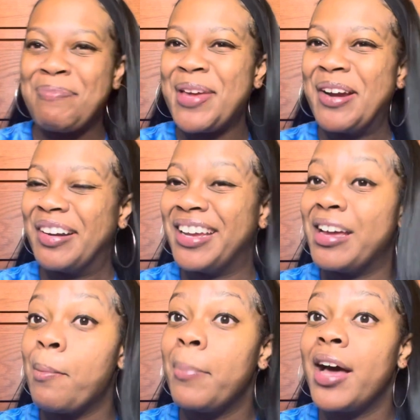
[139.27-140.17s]

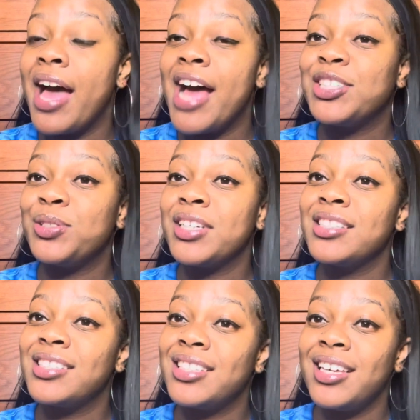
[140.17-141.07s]
Period. But as you
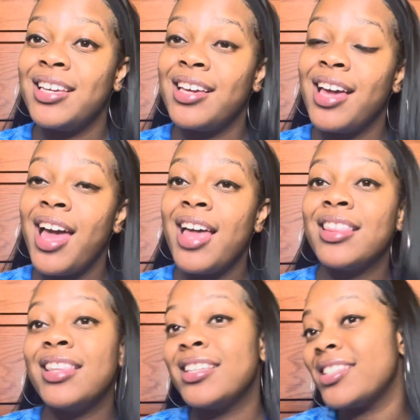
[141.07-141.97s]
can see,
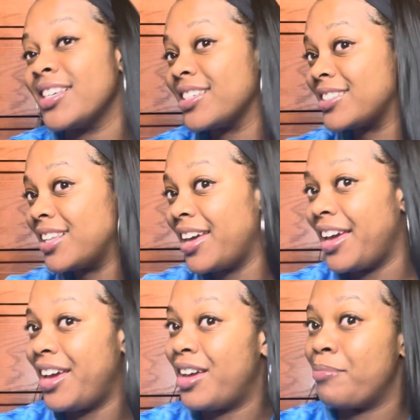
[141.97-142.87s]
this is the
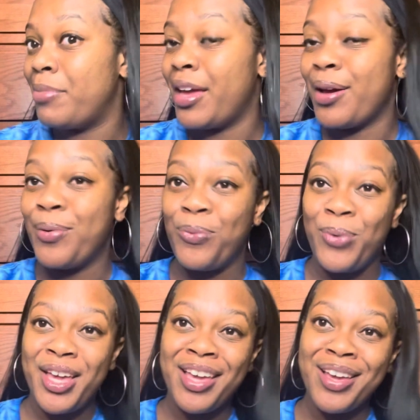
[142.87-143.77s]
headband
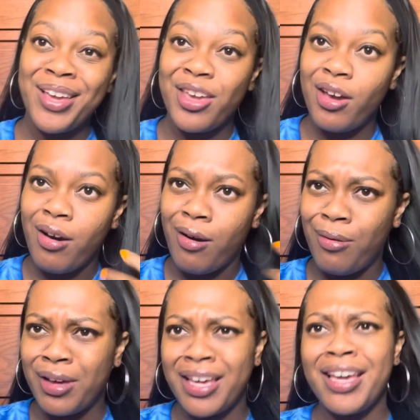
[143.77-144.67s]
wig,
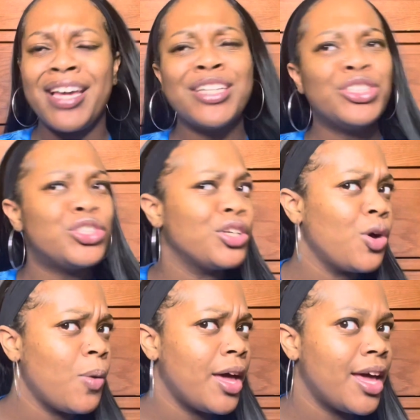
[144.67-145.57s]
y'all. Get
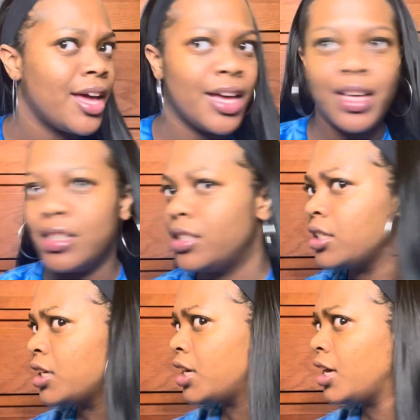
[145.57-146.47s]
into it
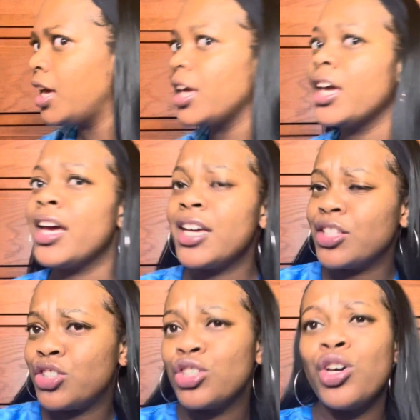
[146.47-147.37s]
get
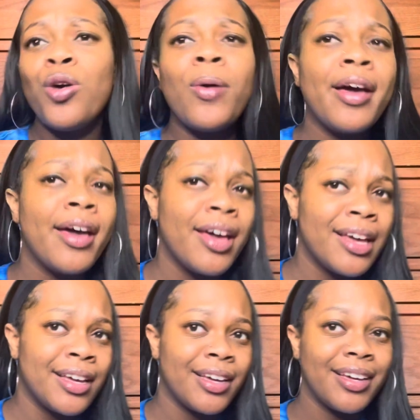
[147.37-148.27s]
into
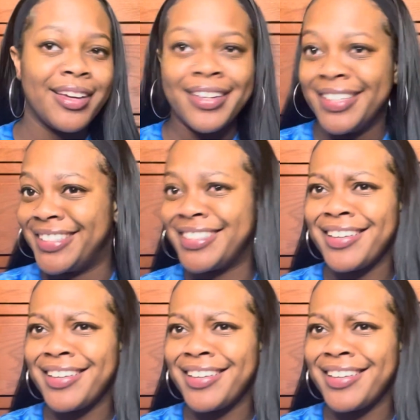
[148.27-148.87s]
it.